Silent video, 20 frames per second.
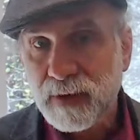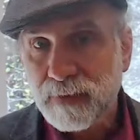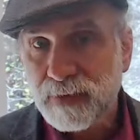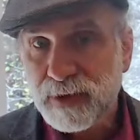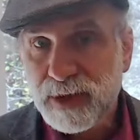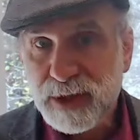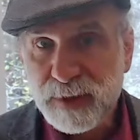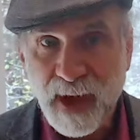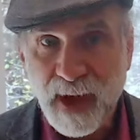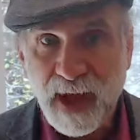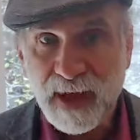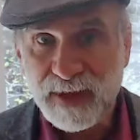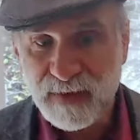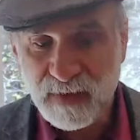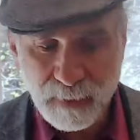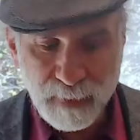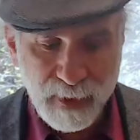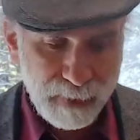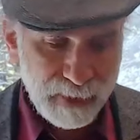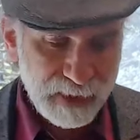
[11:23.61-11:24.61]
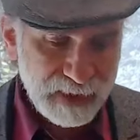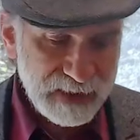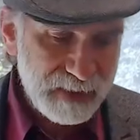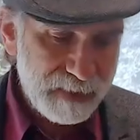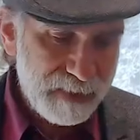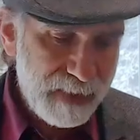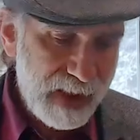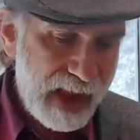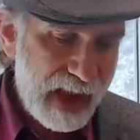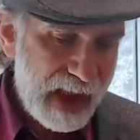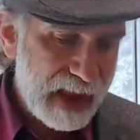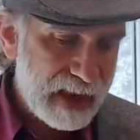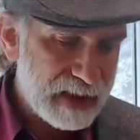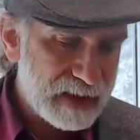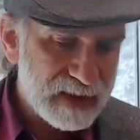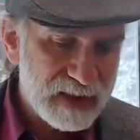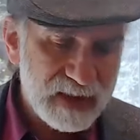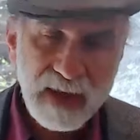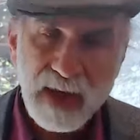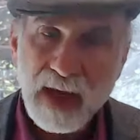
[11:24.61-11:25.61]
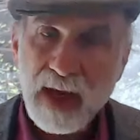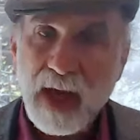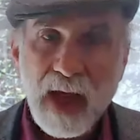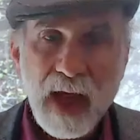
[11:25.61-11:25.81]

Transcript: responsive to public demands.